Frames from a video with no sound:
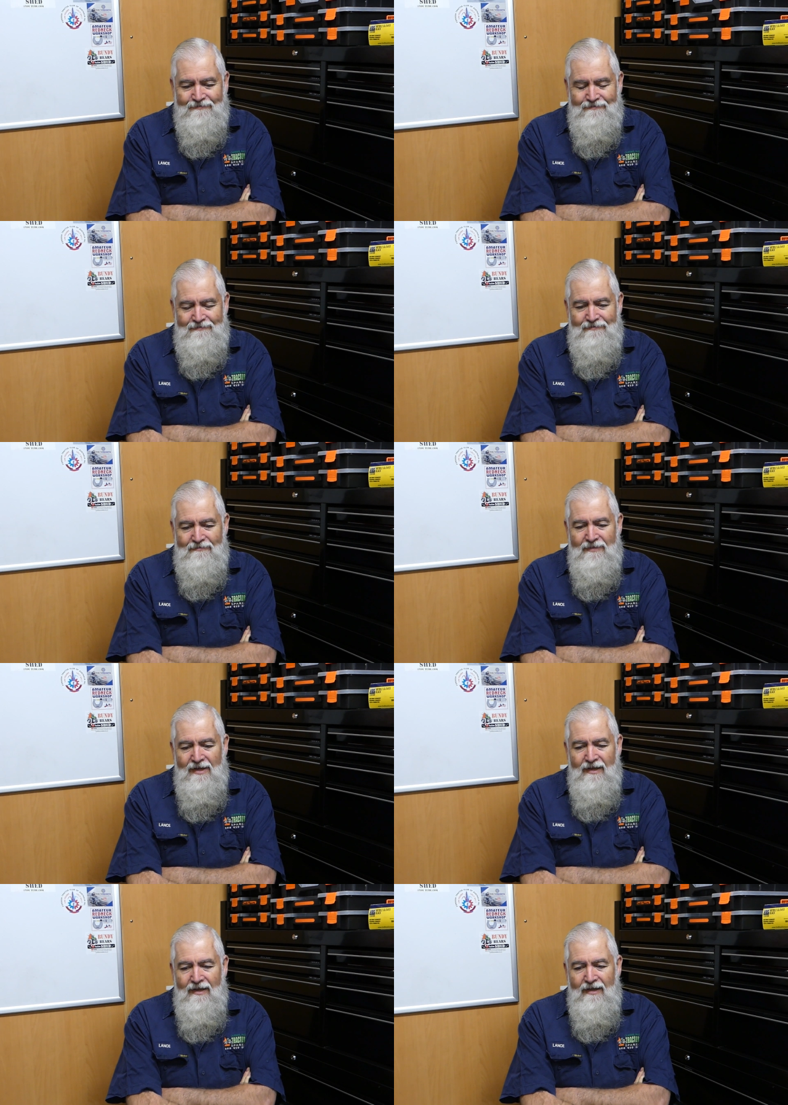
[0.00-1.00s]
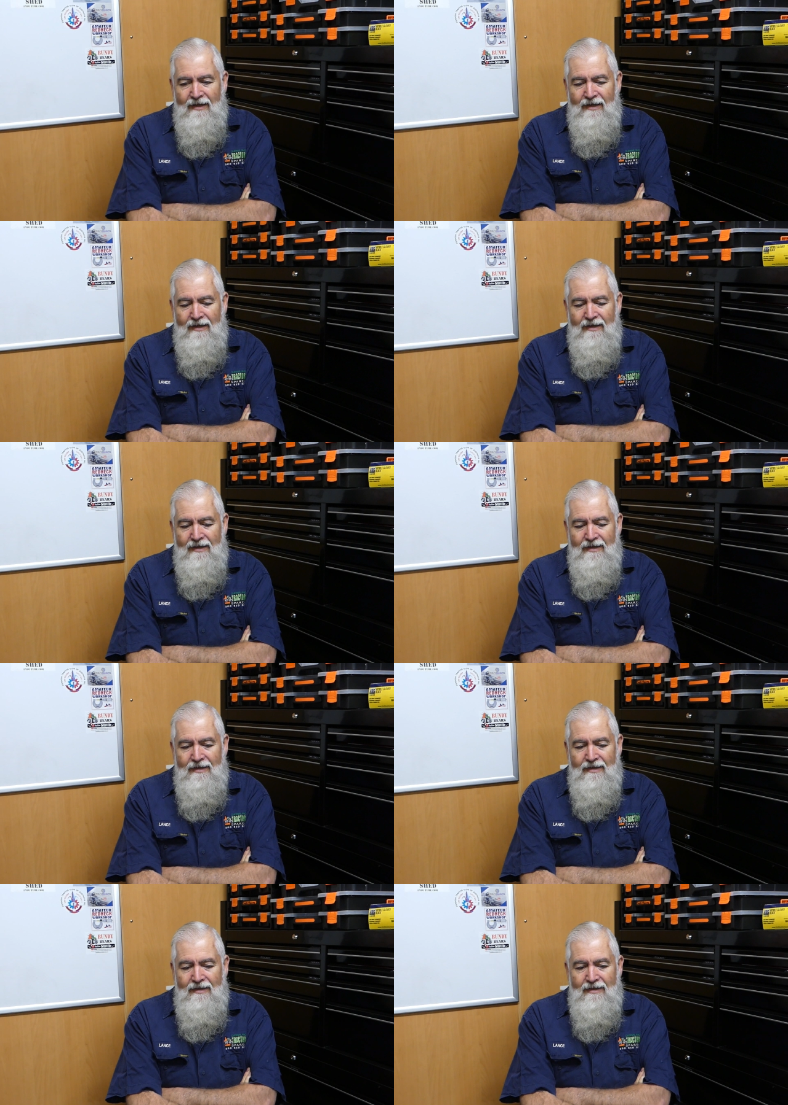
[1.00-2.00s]

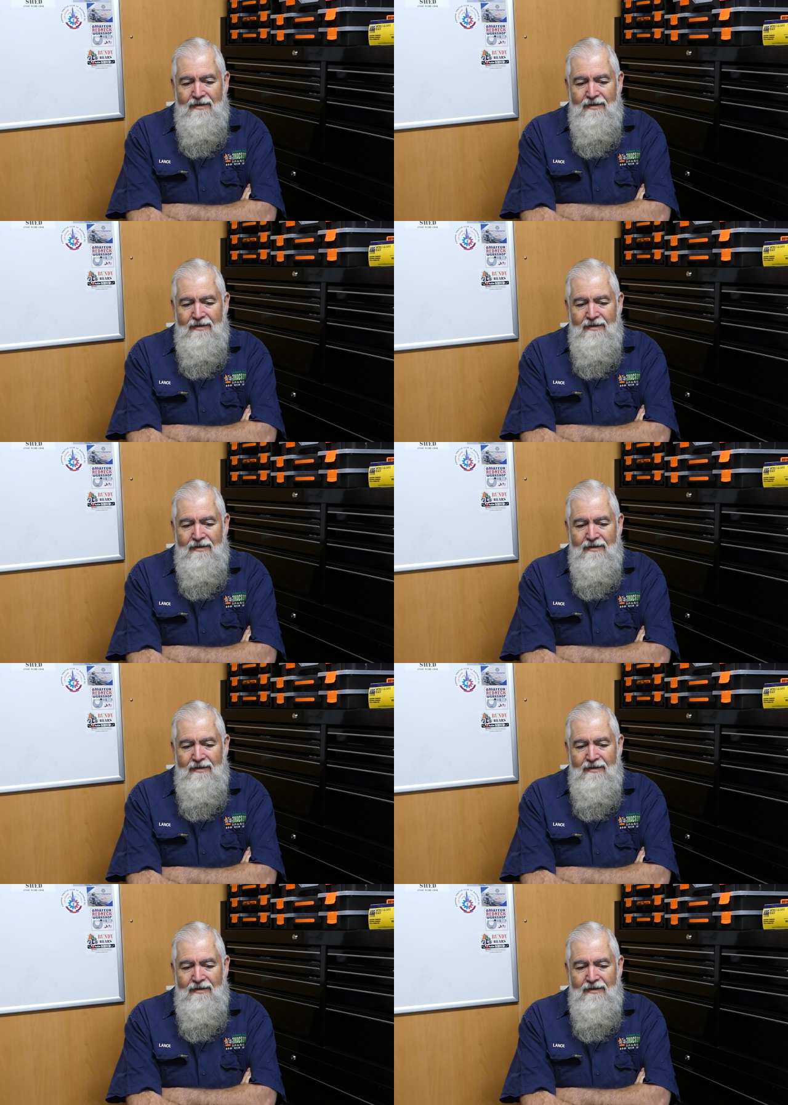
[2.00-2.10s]
Nothing is said.